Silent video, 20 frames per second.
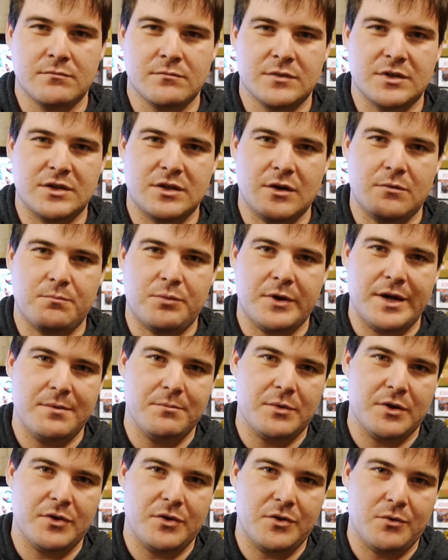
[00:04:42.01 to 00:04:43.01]
So playing
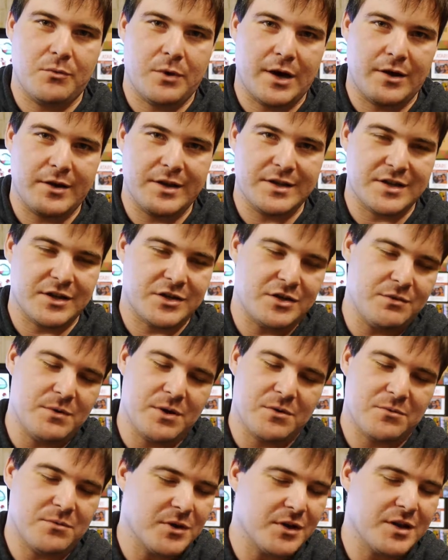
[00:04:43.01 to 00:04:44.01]
Breath of the Wild has actually
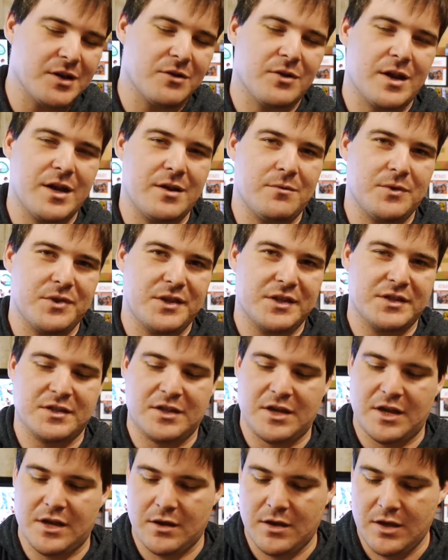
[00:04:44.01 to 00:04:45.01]
been really great with this
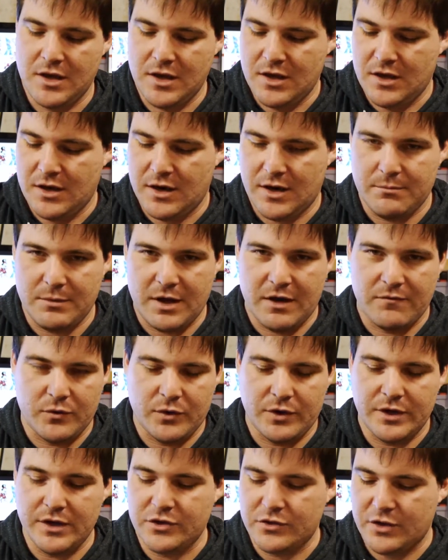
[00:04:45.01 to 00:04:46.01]
thing. I've
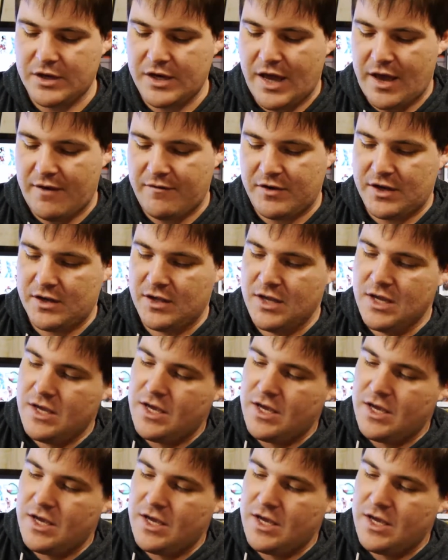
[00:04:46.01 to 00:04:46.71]
really enjoyed having it.